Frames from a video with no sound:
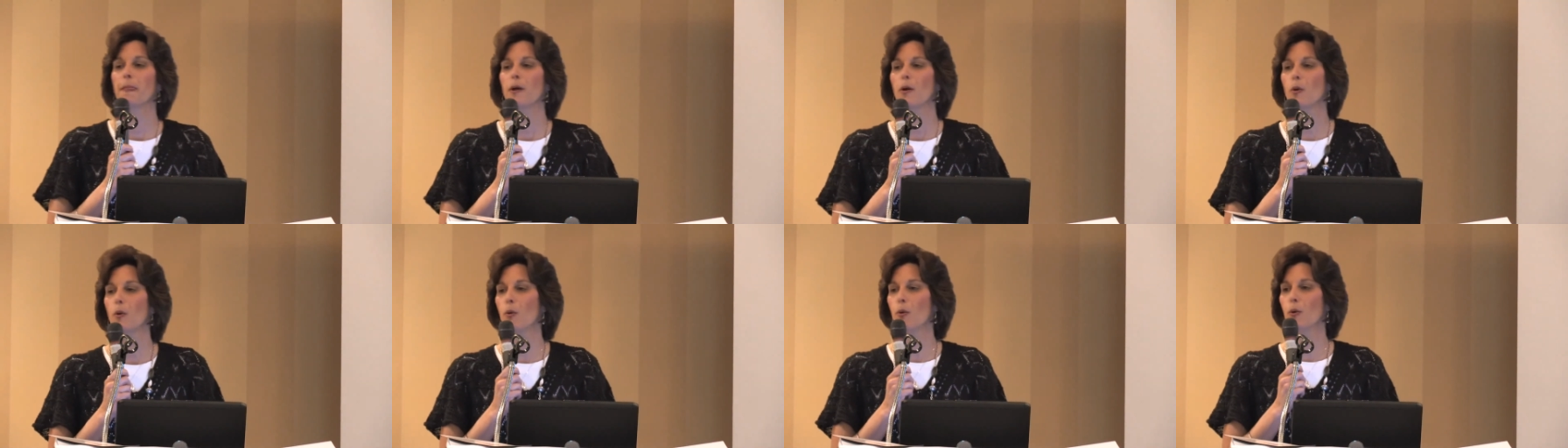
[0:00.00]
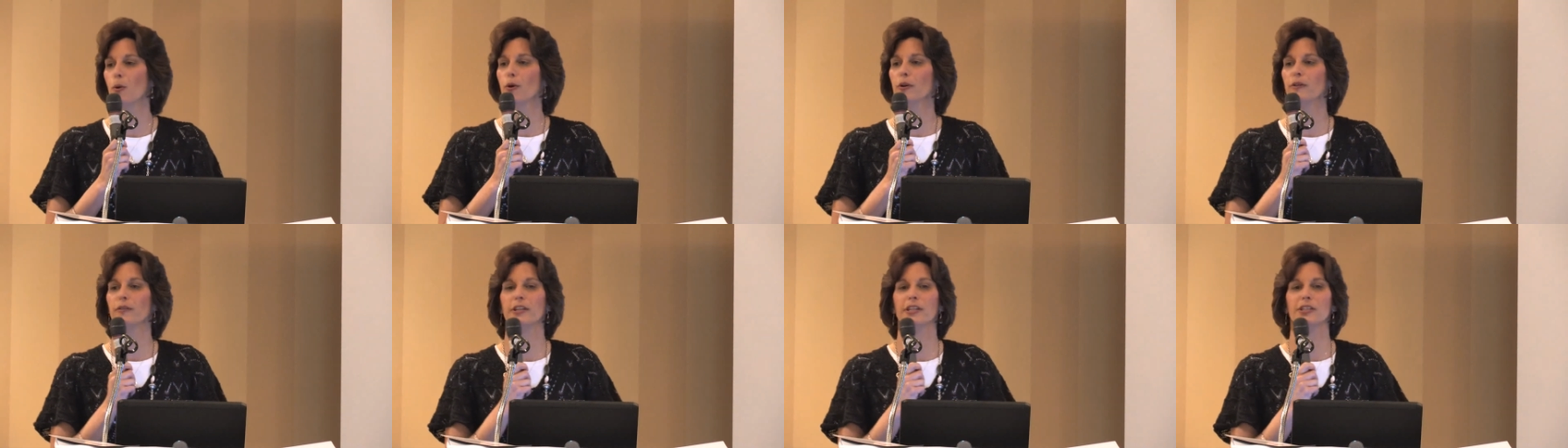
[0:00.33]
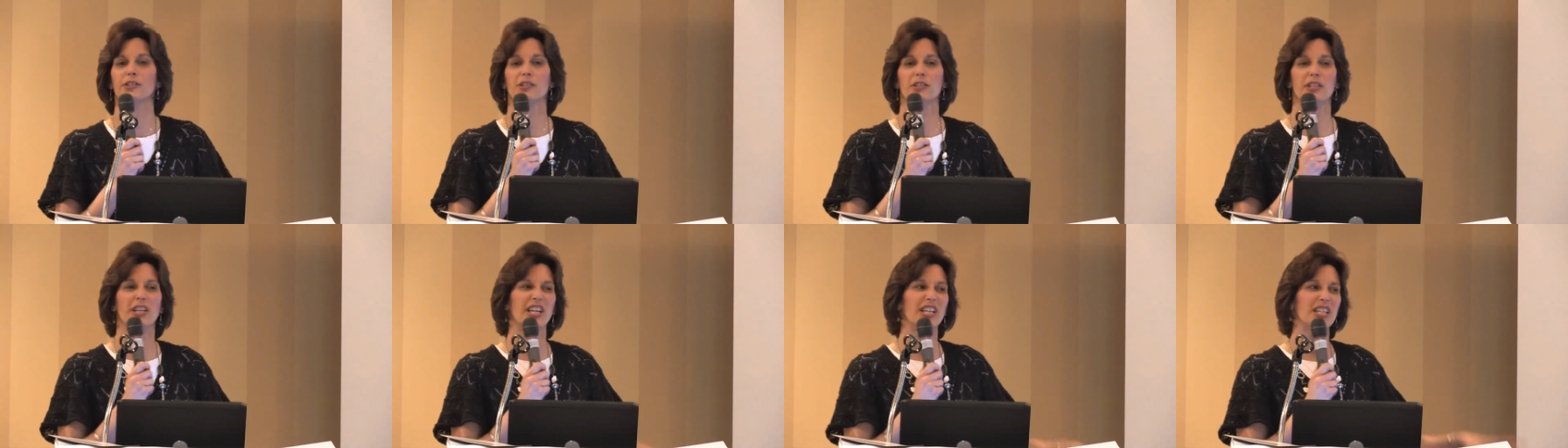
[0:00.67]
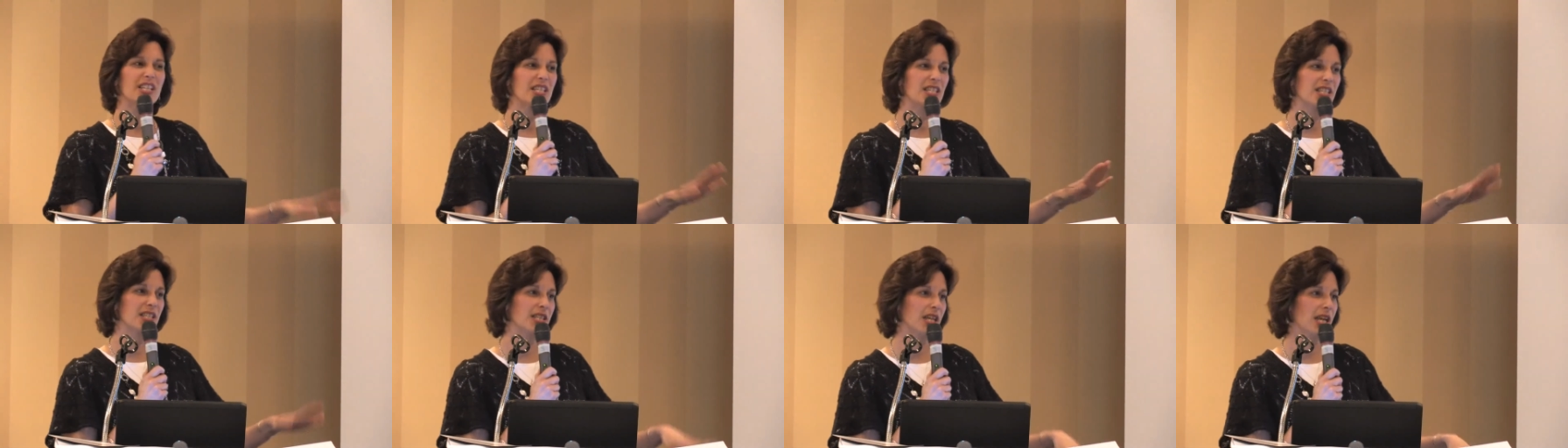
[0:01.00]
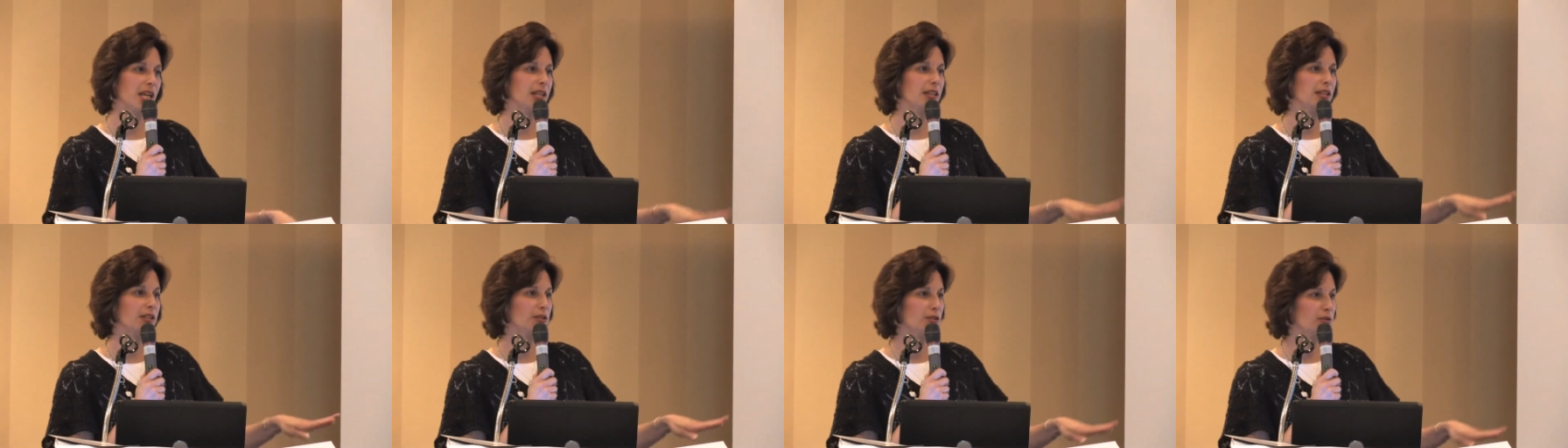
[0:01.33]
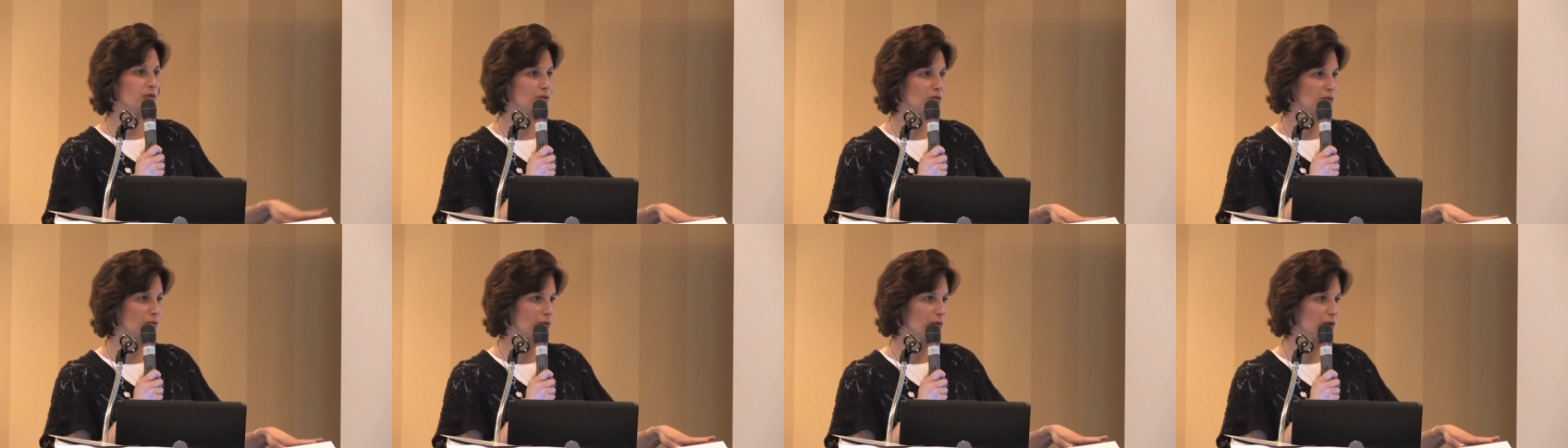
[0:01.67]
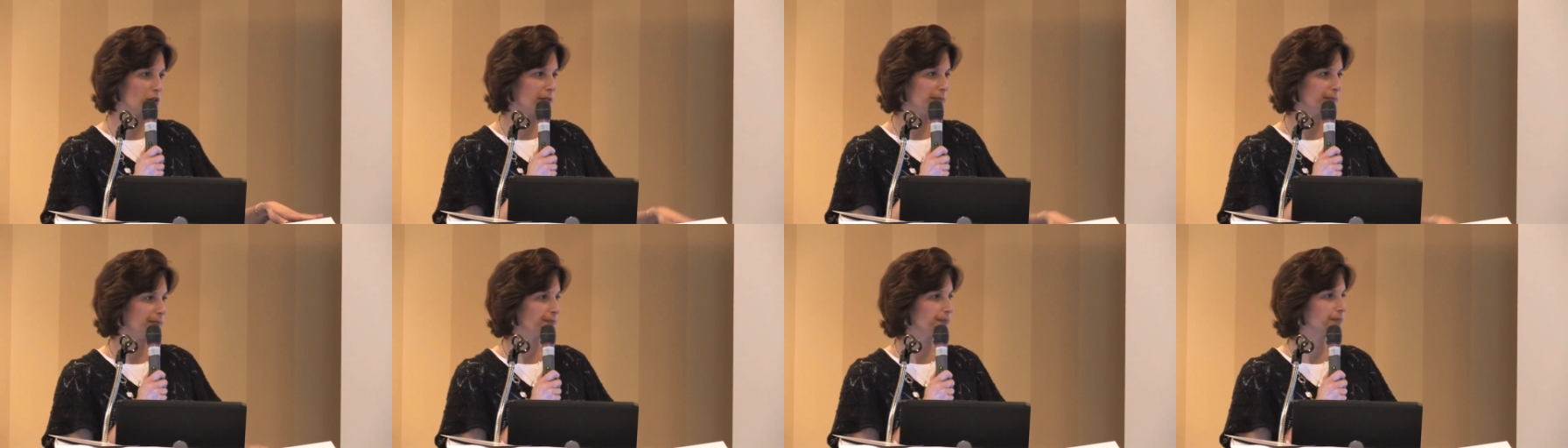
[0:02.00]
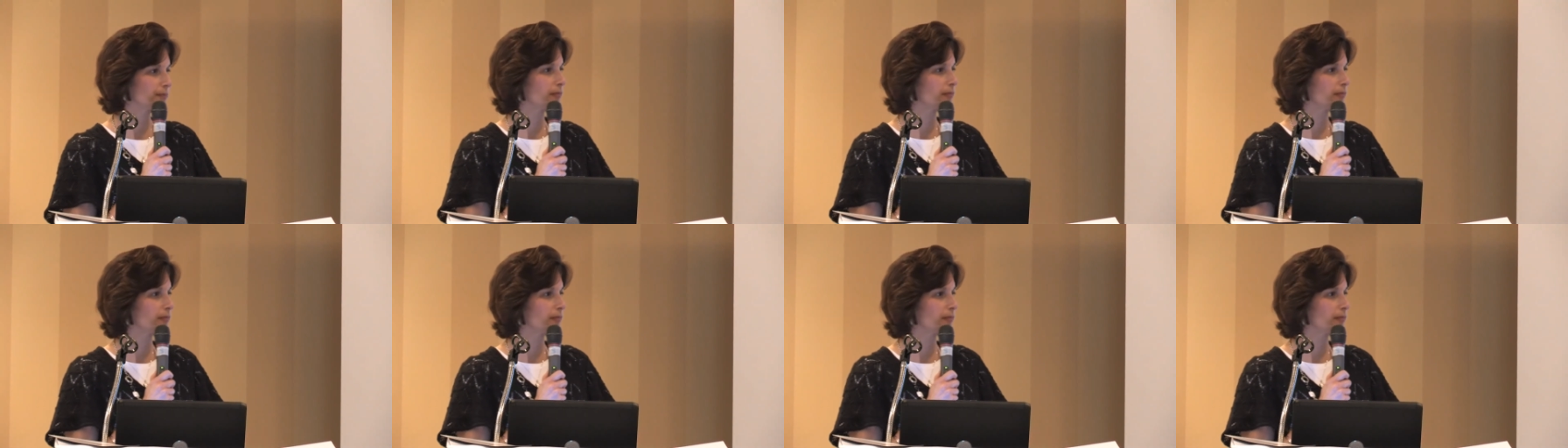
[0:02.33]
Or they just kind of stay in the drawer.